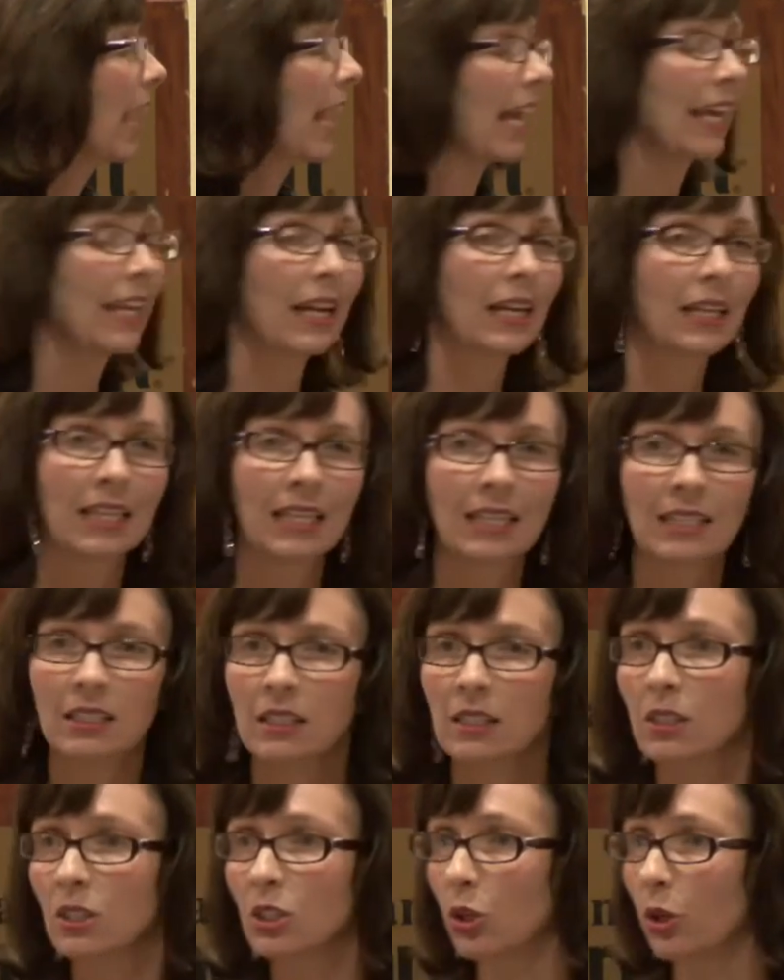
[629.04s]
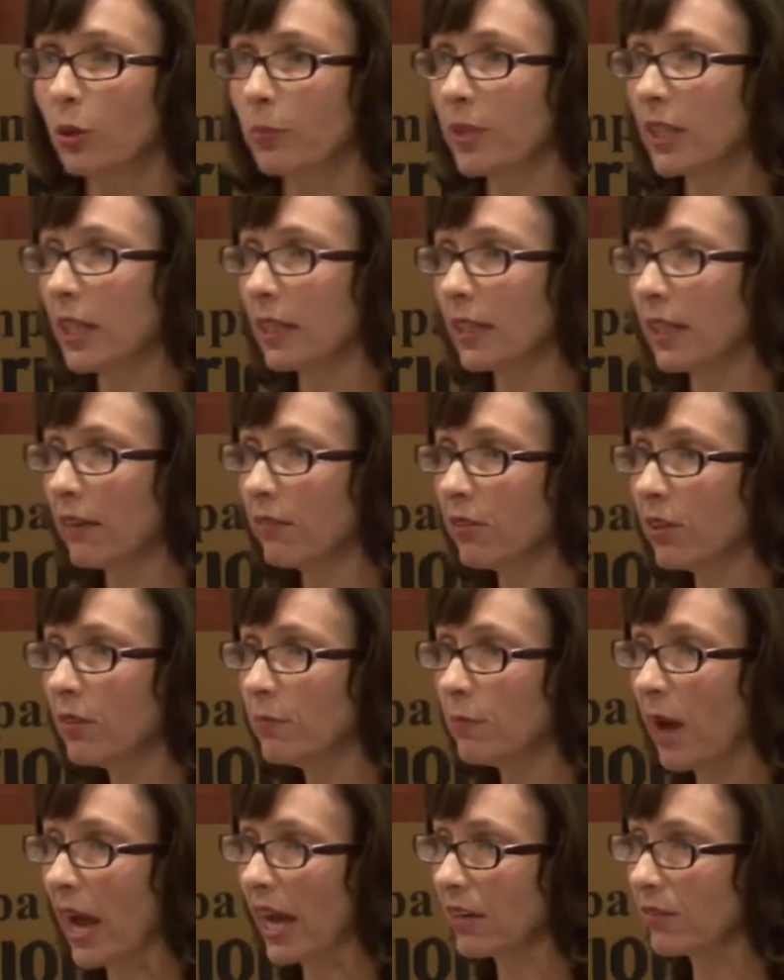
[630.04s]
And I need to determine the level
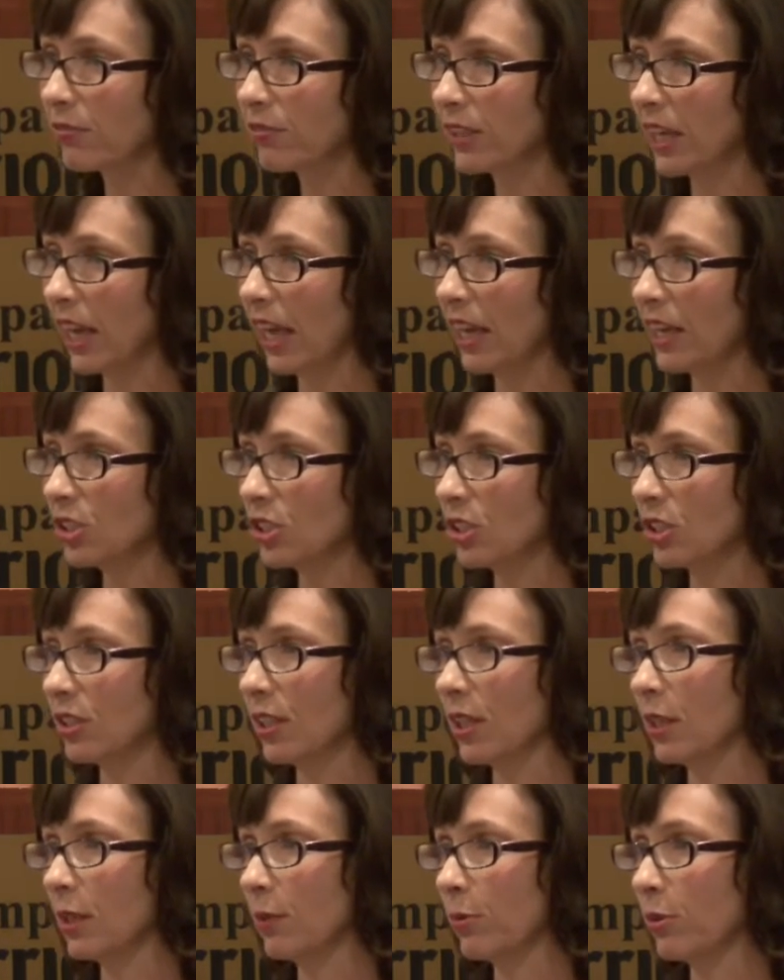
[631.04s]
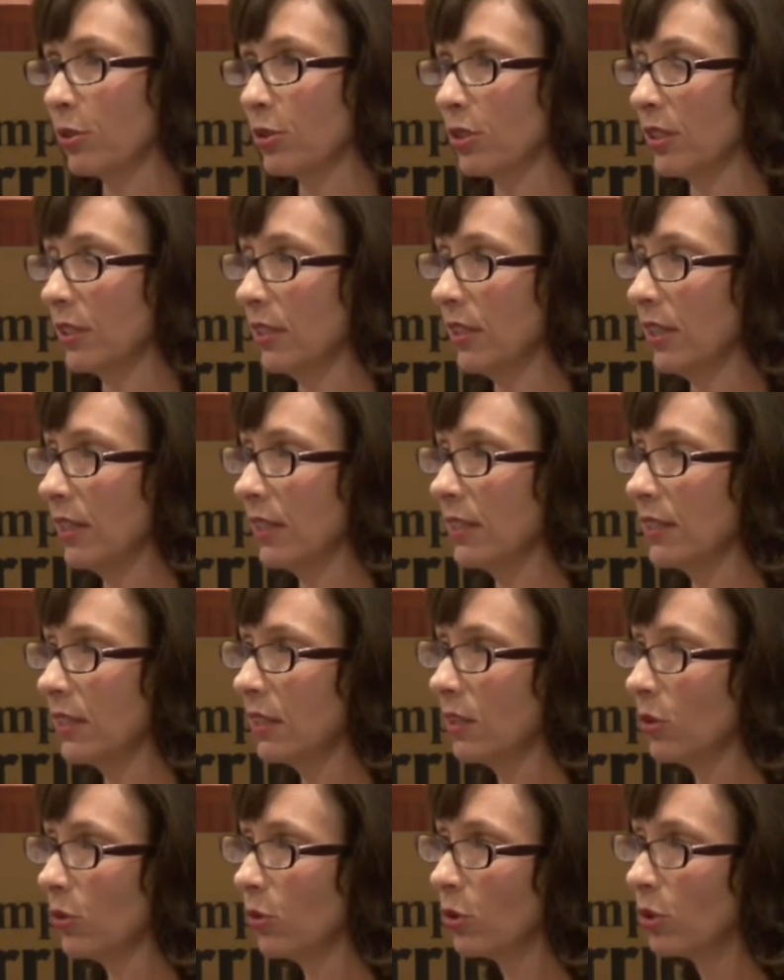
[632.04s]
of magnification that the person needs
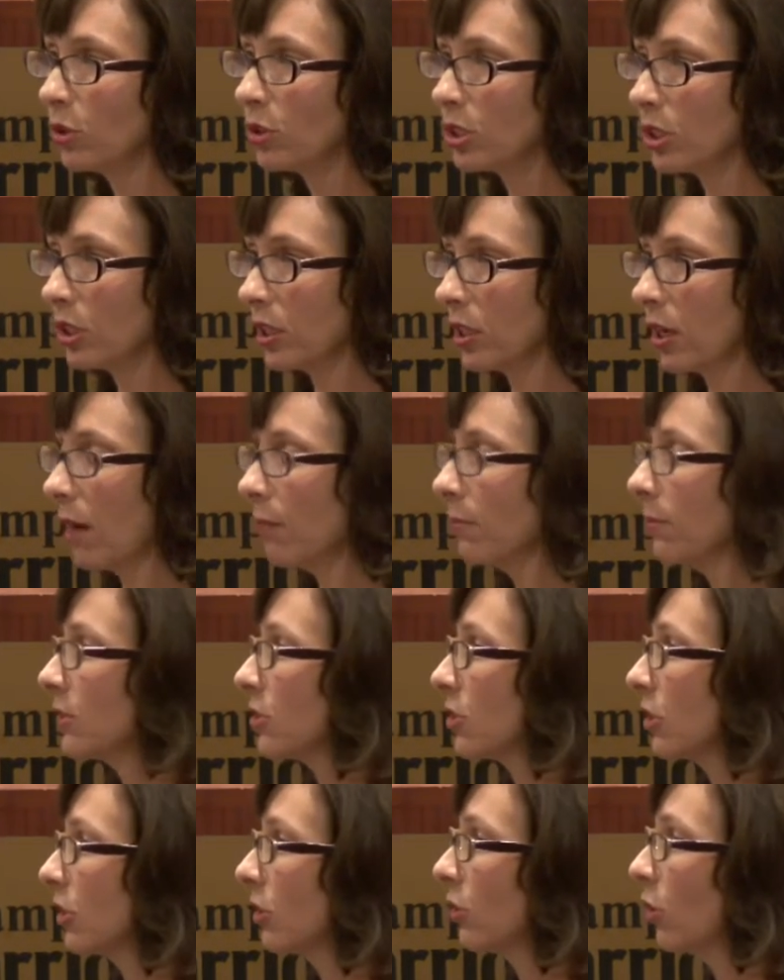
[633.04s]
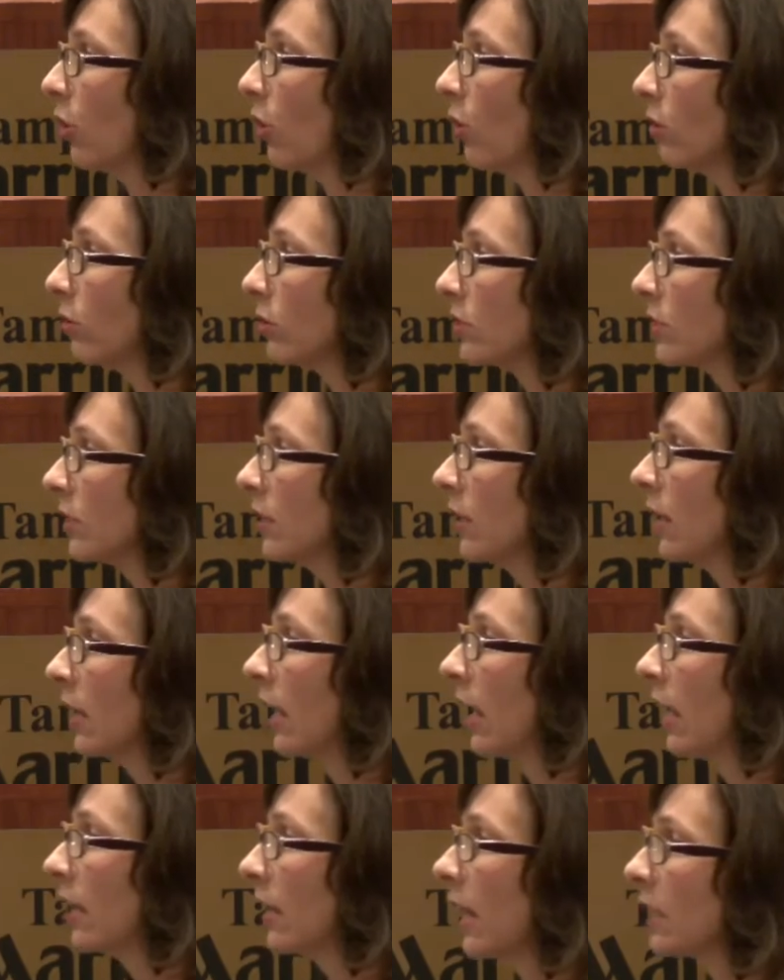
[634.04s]
in order to accomplish their goals.
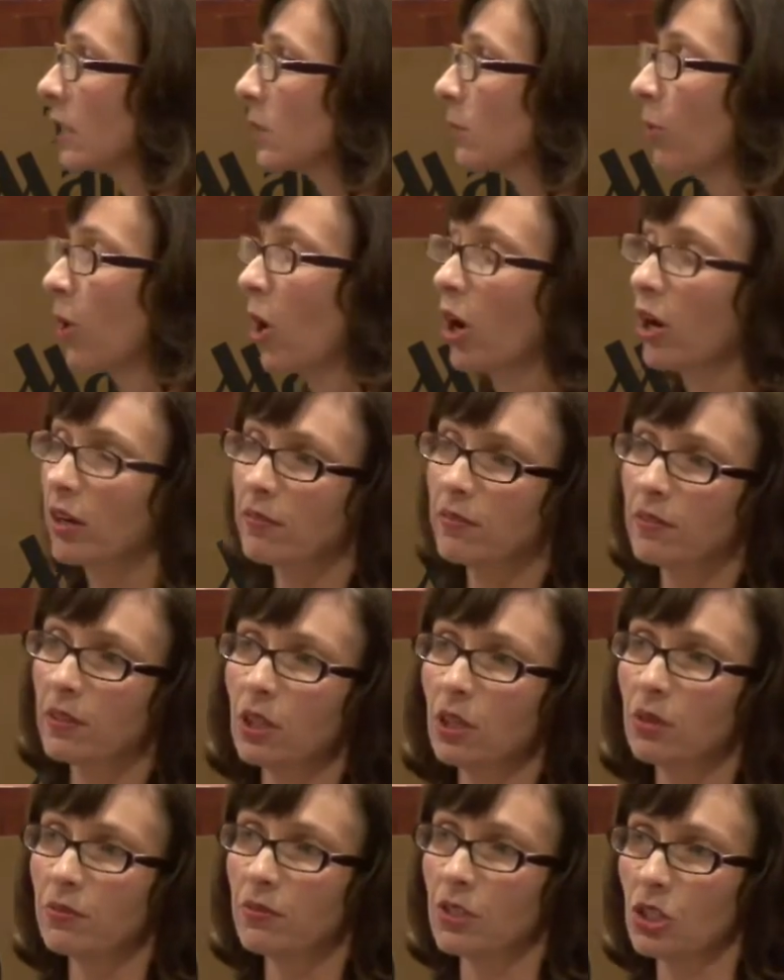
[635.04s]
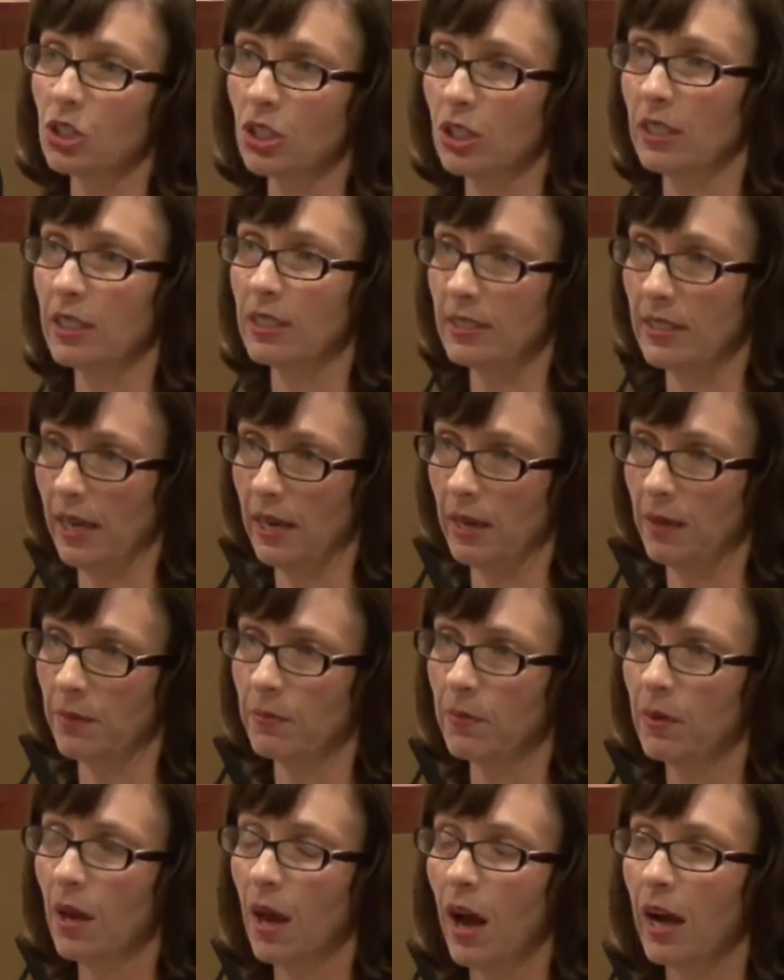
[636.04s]
That's part of the low vision exam.
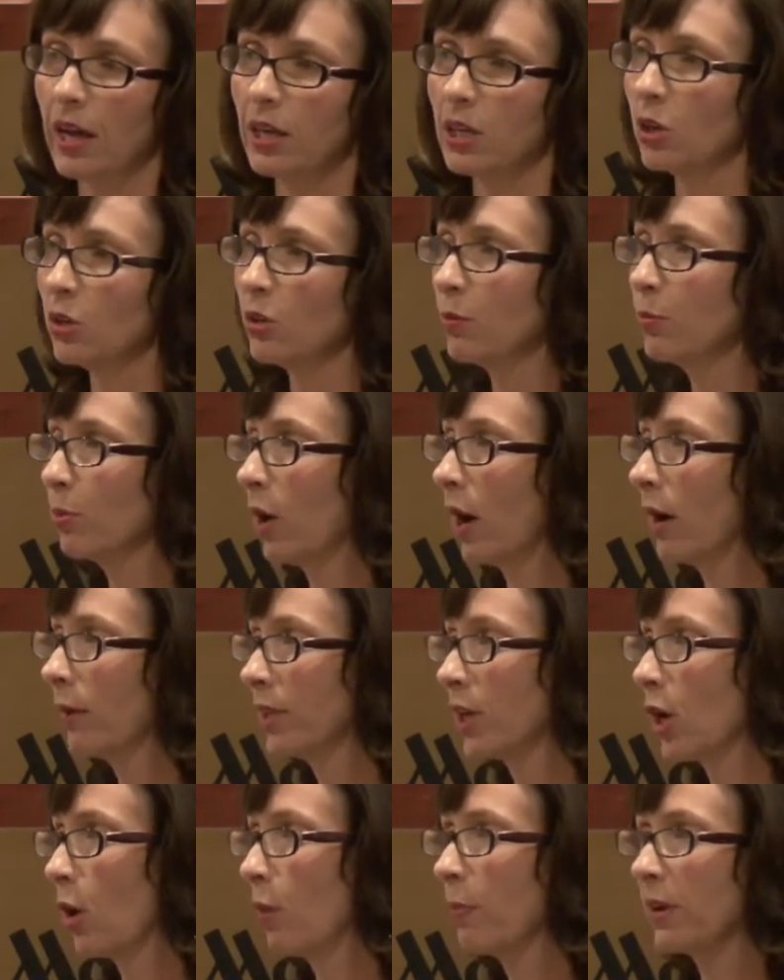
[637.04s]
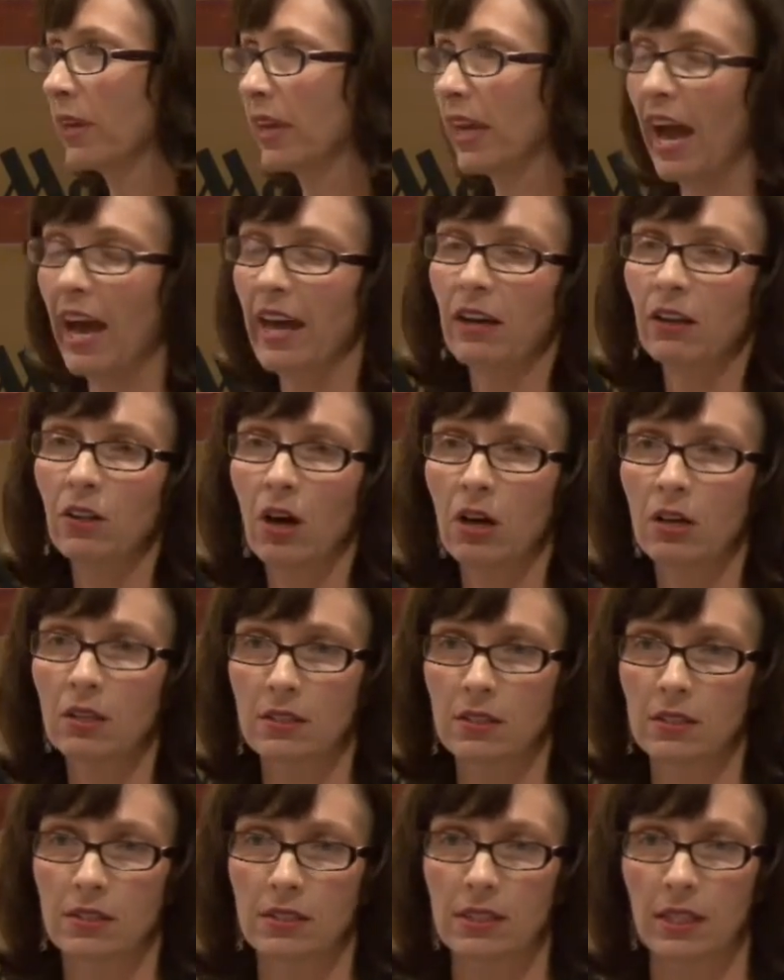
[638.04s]
I know you've probably opened
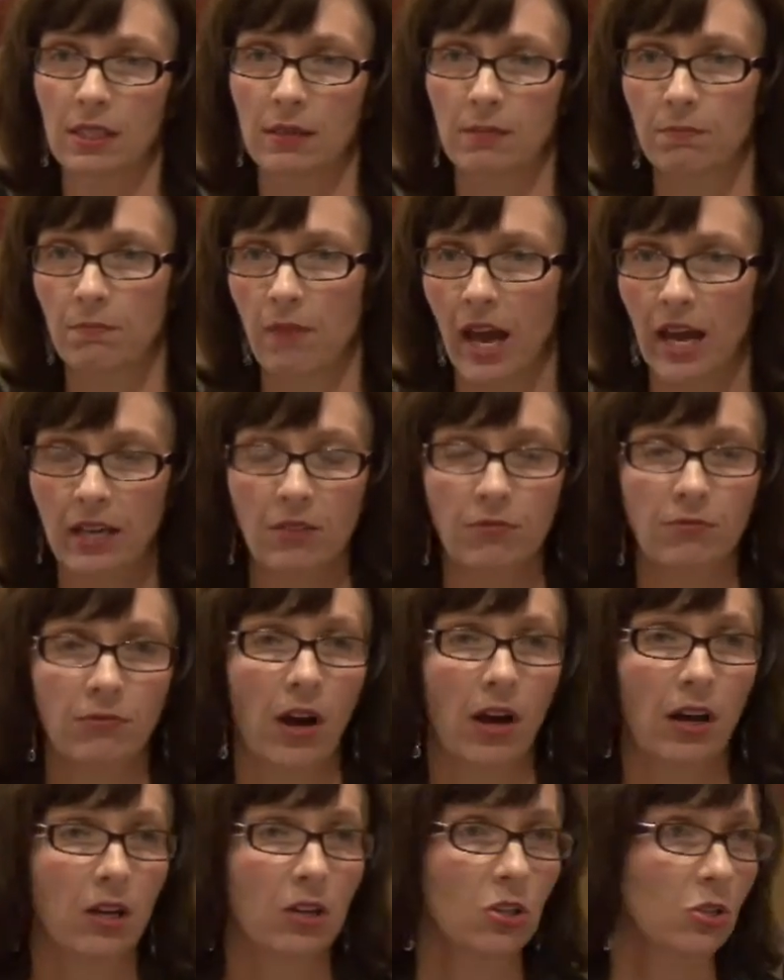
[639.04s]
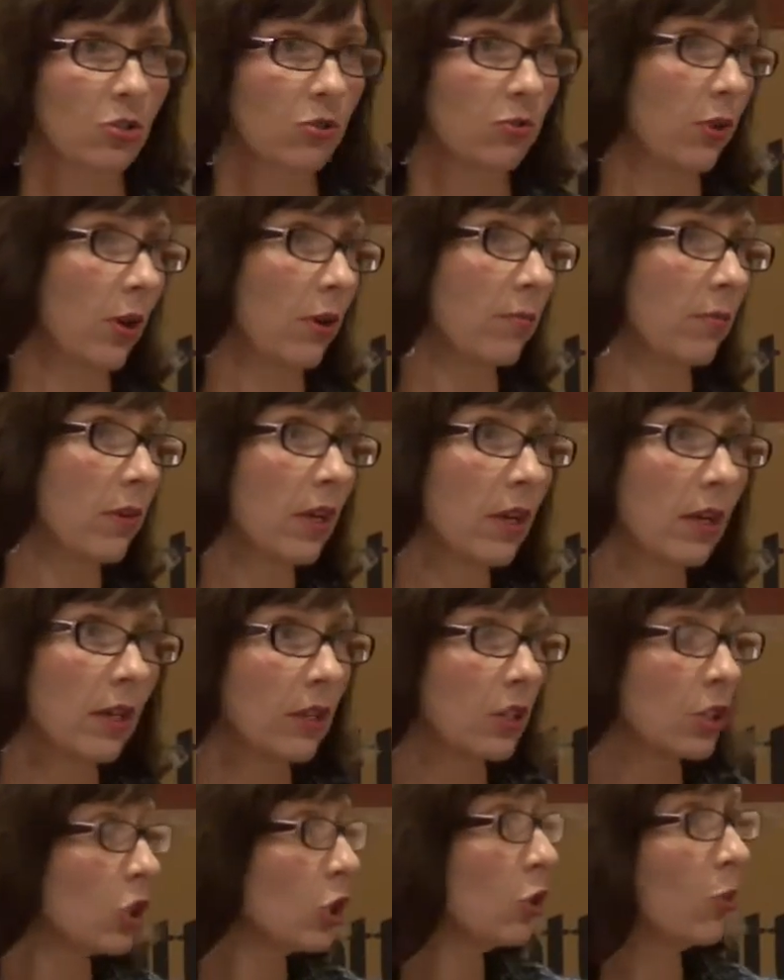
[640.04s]
catalogs and seen magnifiers from
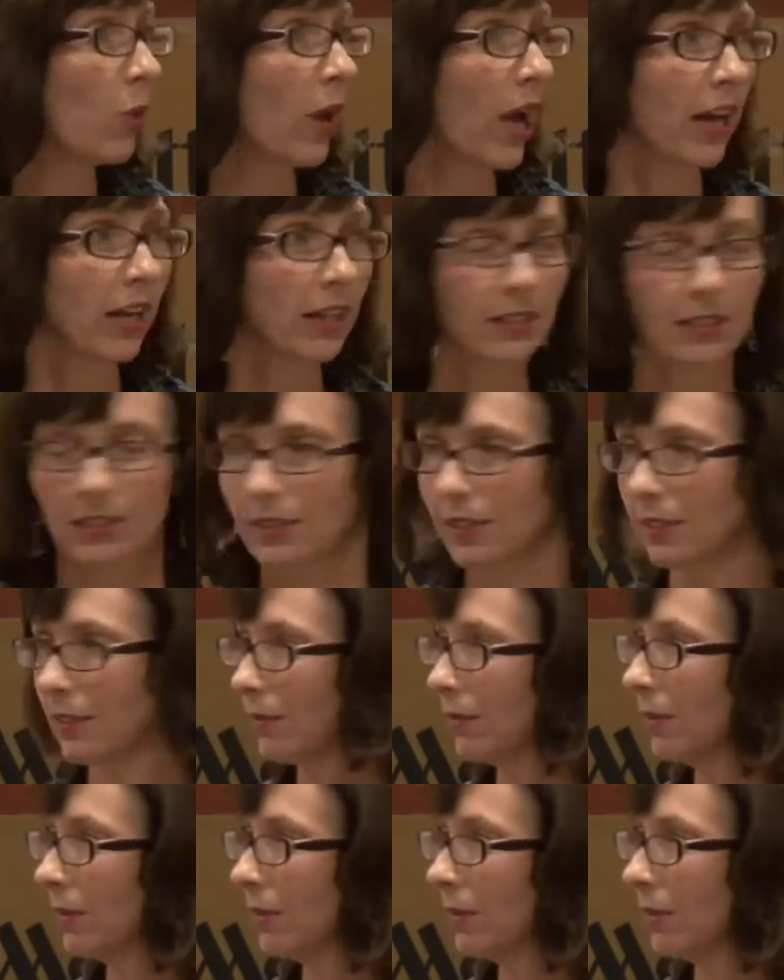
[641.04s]
2x to